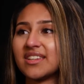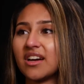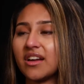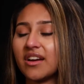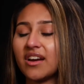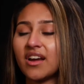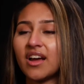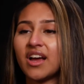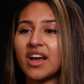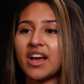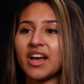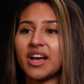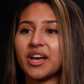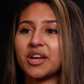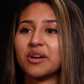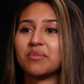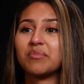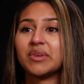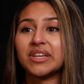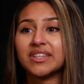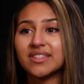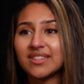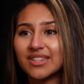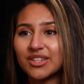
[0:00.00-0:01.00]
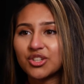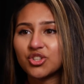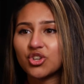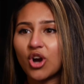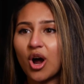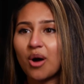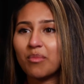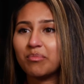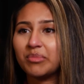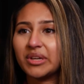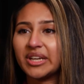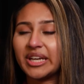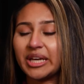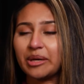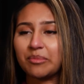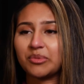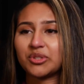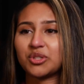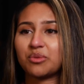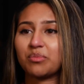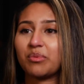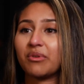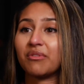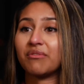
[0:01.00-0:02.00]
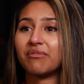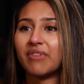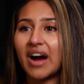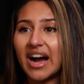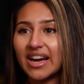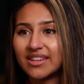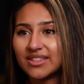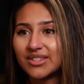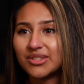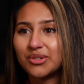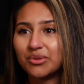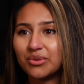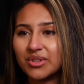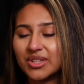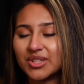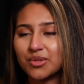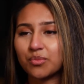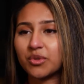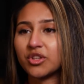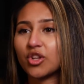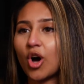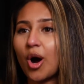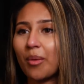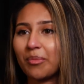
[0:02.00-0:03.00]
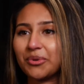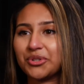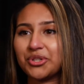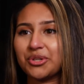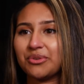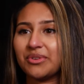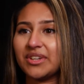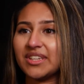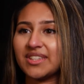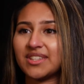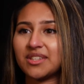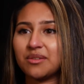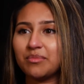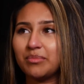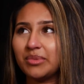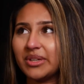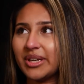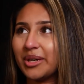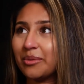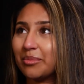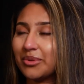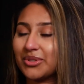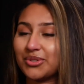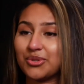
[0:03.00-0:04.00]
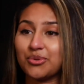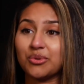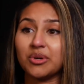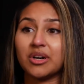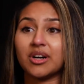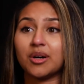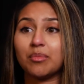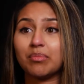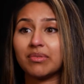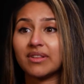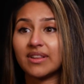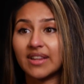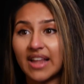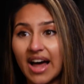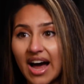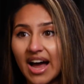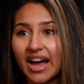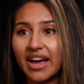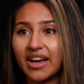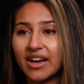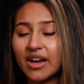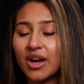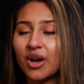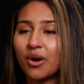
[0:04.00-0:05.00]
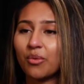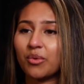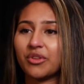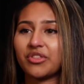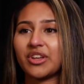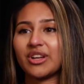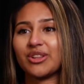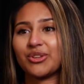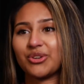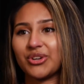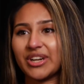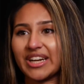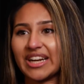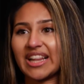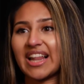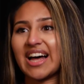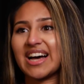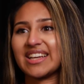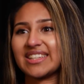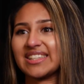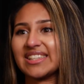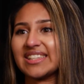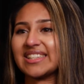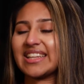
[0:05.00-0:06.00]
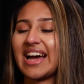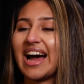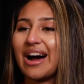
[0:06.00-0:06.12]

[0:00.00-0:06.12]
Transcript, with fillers: done an amazing job being able to provide students with opportunities to be able to apply what they learn in classes